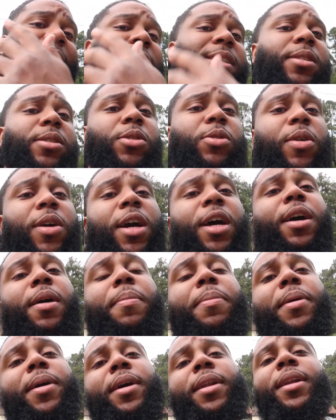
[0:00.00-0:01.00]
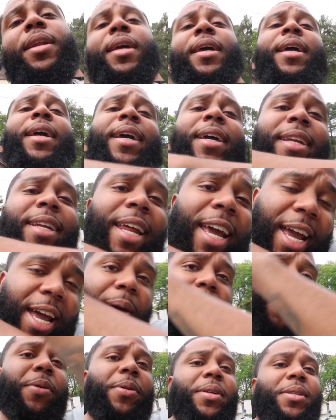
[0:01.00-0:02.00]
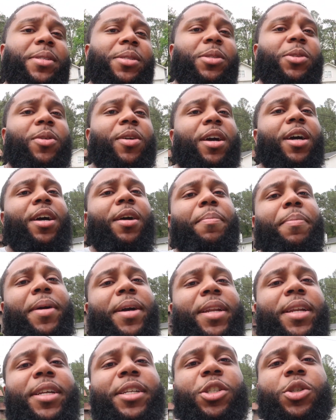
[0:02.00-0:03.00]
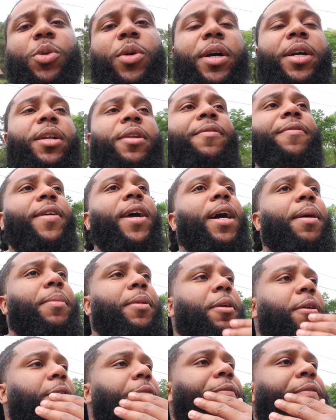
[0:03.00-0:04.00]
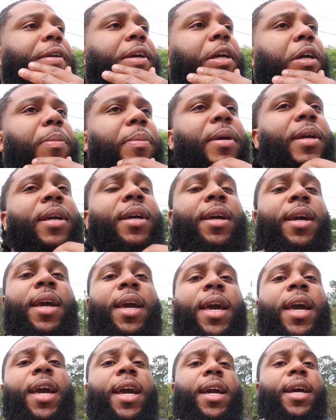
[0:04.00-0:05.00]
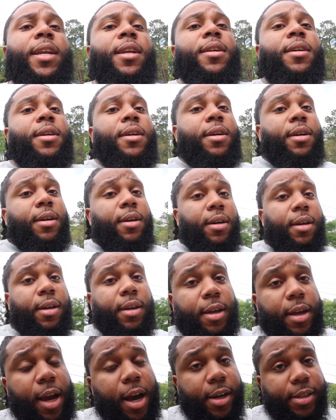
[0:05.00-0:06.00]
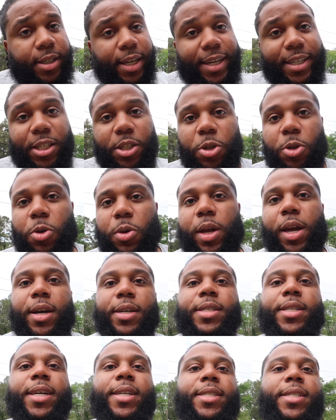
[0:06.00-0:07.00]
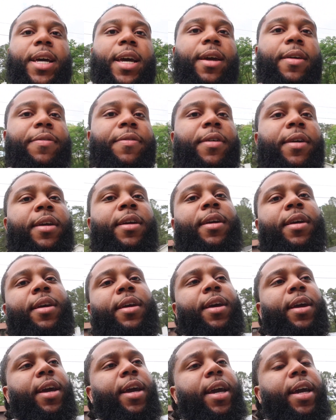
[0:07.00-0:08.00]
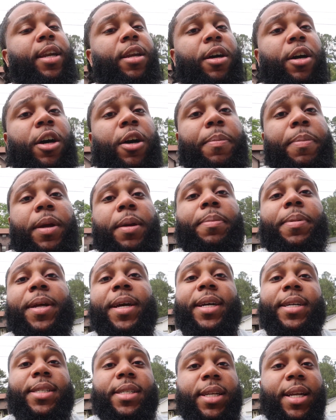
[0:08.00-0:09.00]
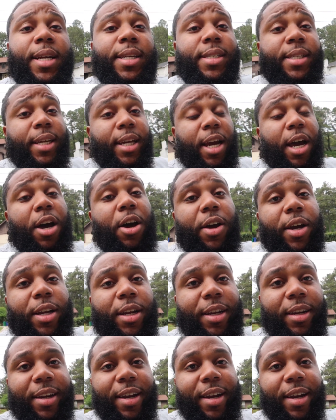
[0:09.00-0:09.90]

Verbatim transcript: that subscribe button, dab on that subscribe button, and join the family, you feel me? And y'all stay tuned, y'all stay safe, and be blessed, and I'll see y'all in the